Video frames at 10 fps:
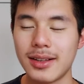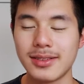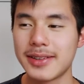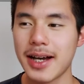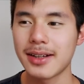
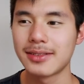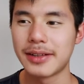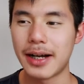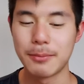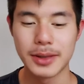
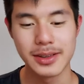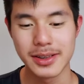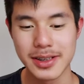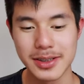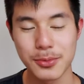
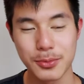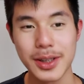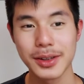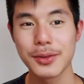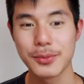He's a
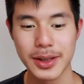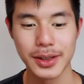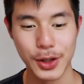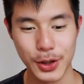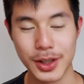really, really
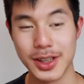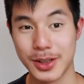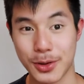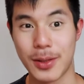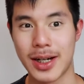good
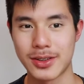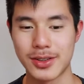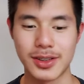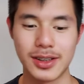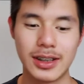director.